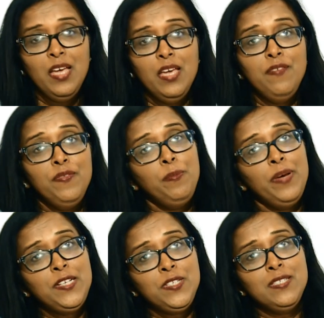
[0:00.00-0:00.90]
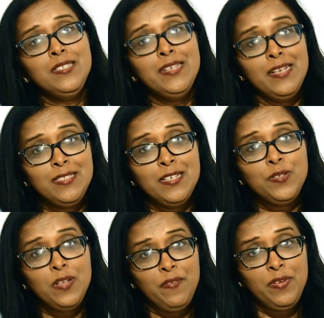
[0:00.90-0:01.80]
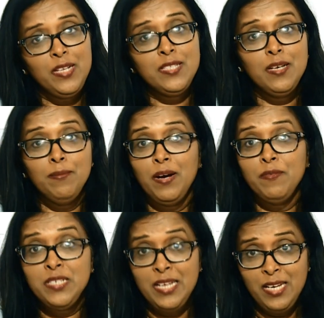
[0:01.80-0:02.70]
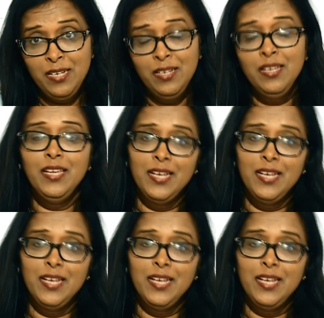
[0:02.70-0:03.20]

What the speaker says: If the patient's TSH level is above 10,